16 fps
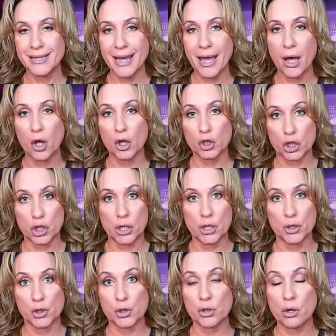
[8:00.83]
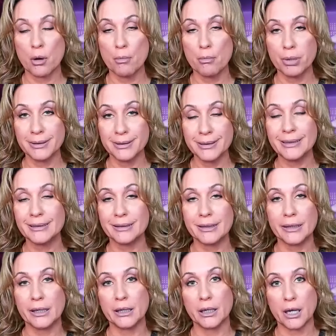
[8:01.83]
tell she is
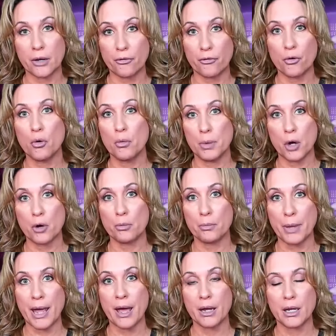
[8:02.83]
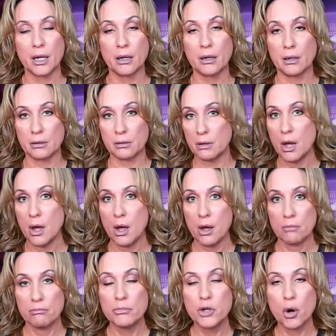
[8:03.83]
completely in a full-blown panic, and
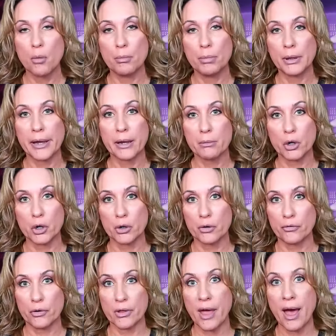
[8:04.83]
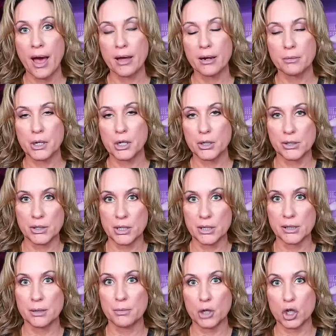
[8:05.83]
don't blame her for that. I mean, you see
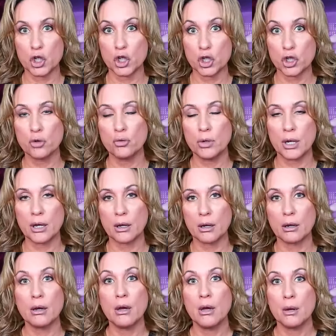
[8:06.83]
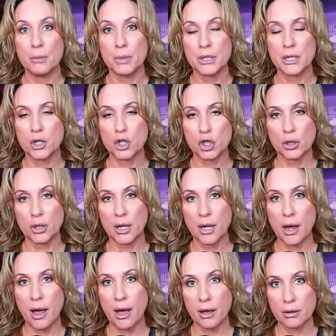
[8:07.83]
somebody shooting
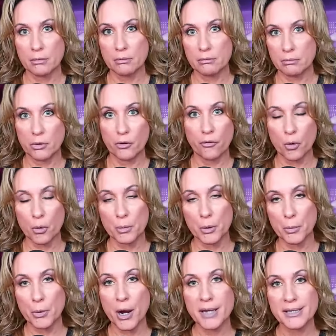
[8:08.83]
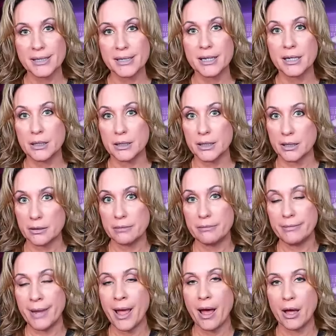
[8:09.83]
potentially at the former president,
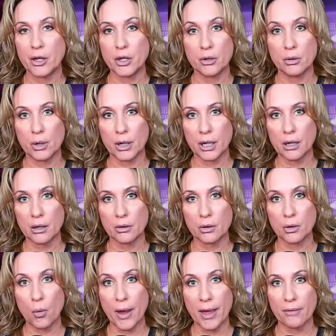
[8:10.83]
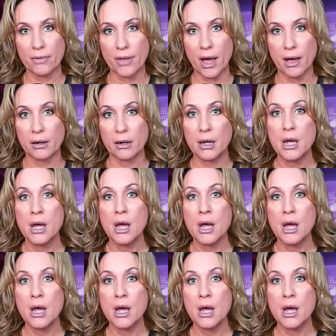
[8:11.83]
and yeah, you don't want to get in the way of that.